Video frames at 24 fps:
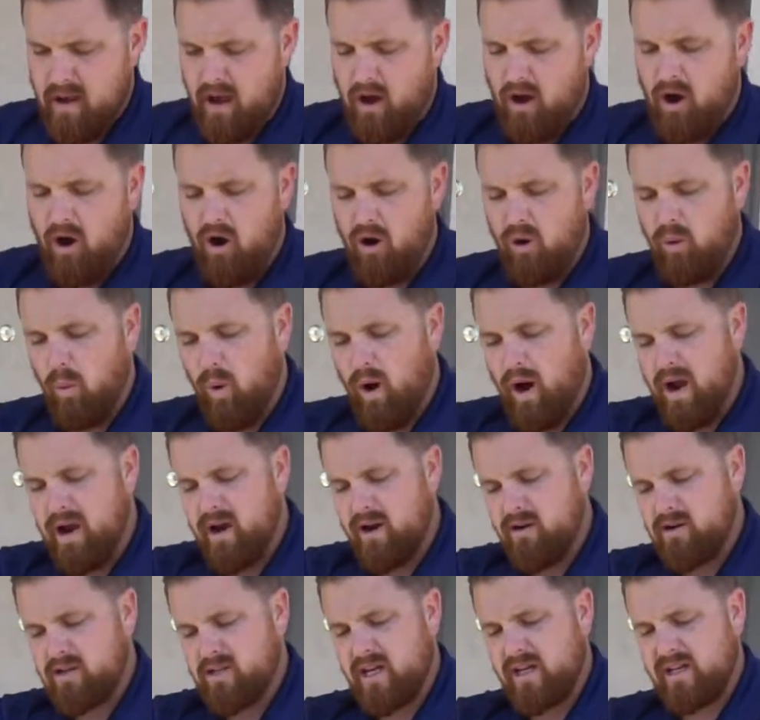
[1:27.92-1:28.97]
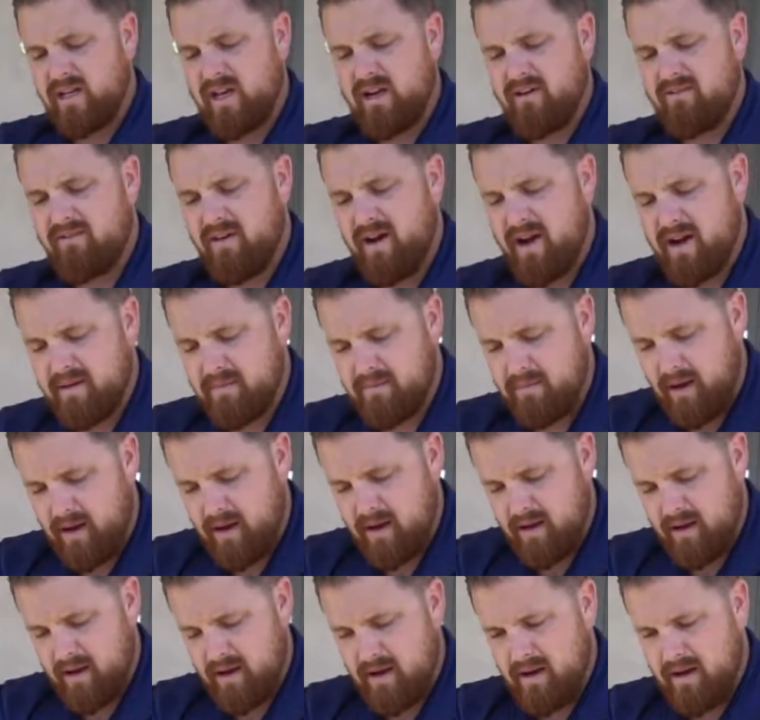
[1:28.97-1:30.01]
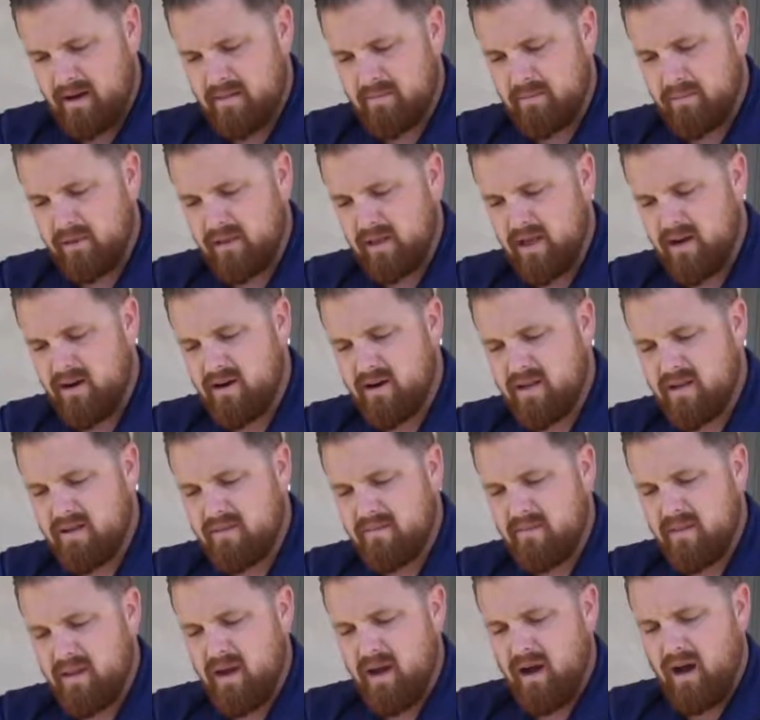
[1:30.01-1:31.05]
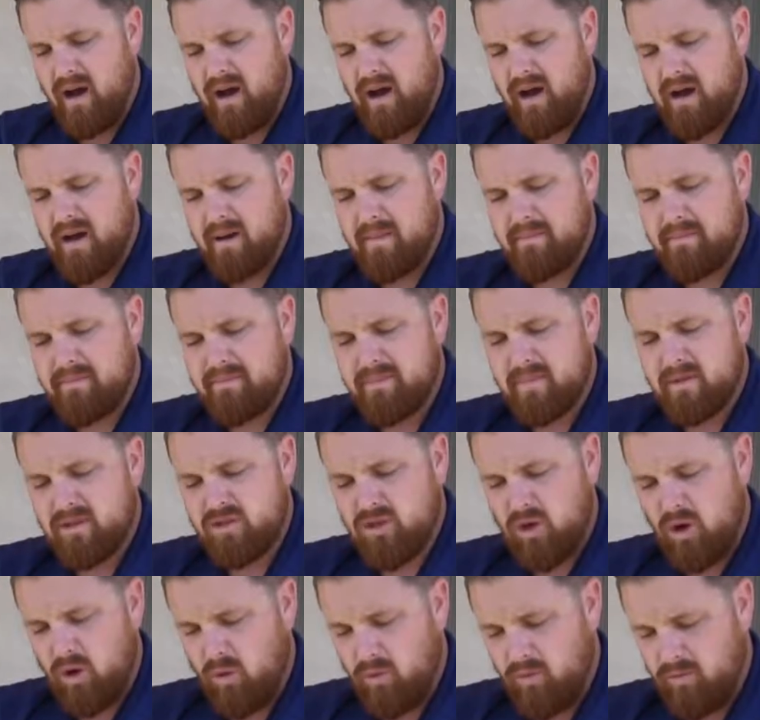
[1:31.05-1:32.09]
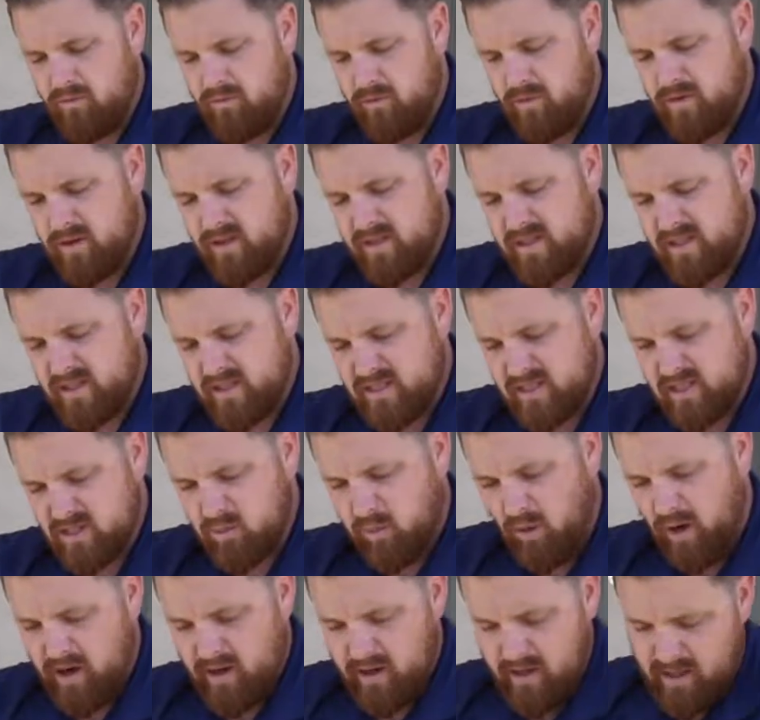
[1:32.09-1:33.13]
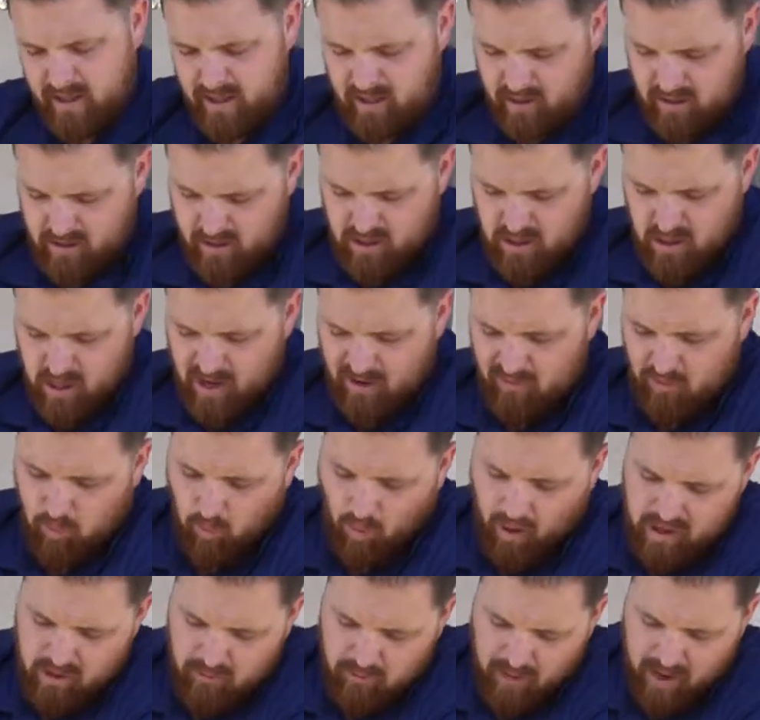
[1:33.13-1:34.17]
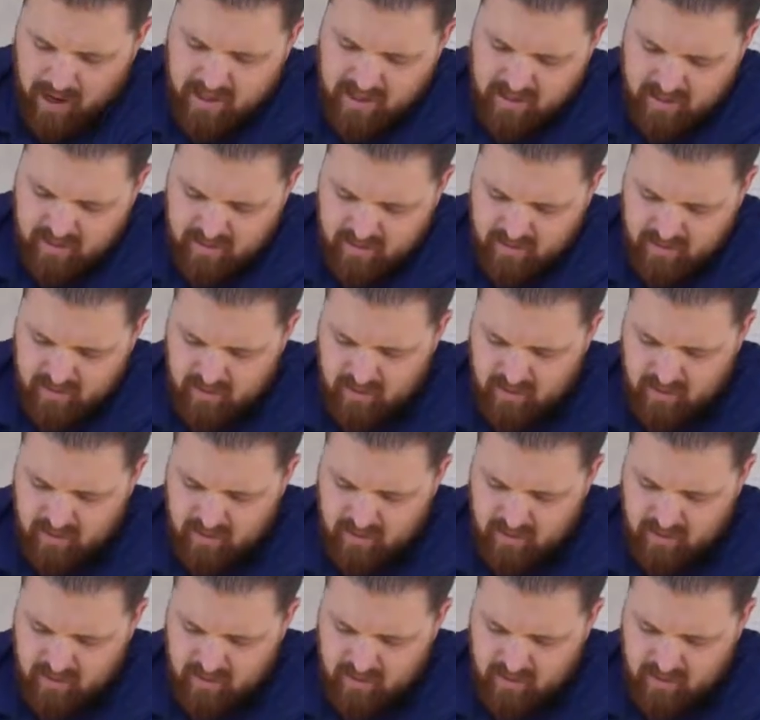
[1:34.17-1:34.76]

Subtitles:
All wire is identified by in polarity. So for instance, this wire here, you have white writing